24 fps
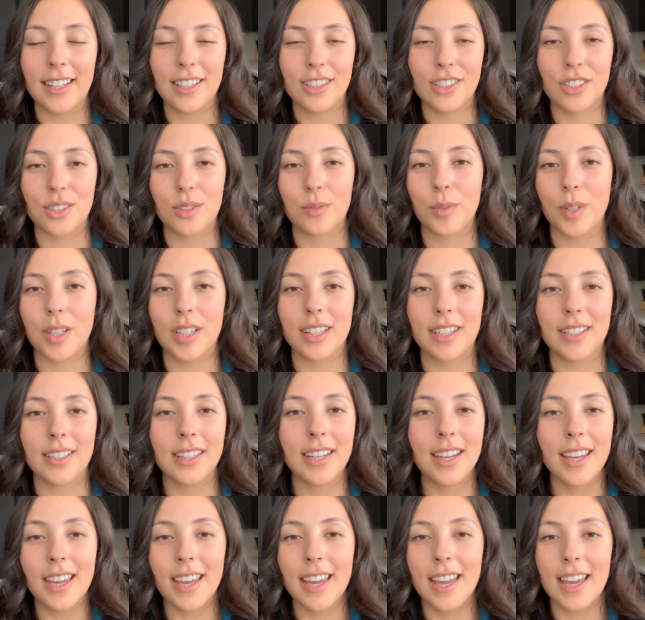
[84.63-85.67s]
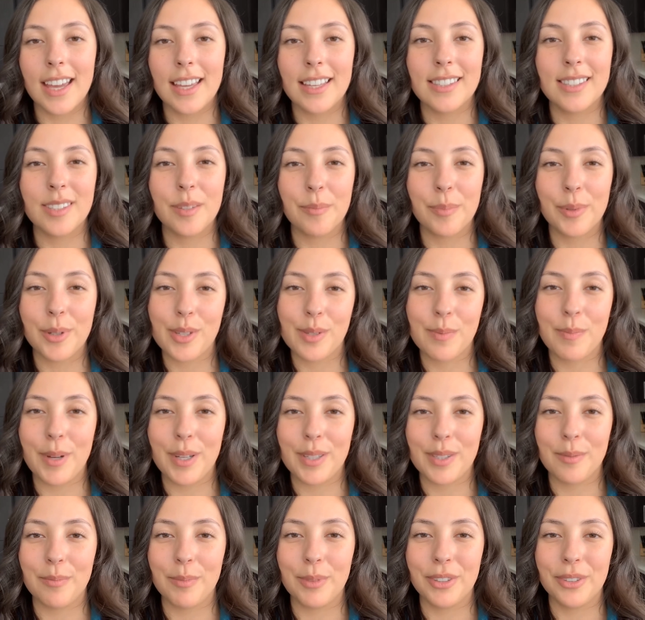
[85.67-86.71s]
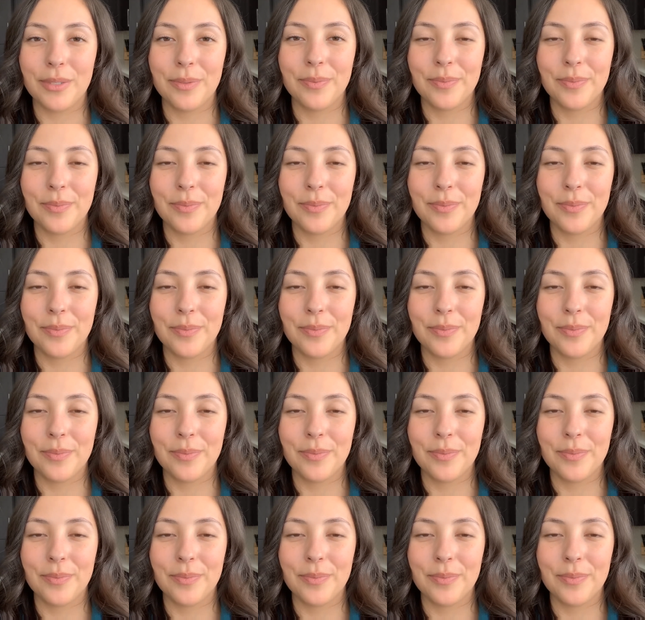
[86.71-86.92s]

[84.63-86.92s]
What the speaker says: I just want it as simple as possible.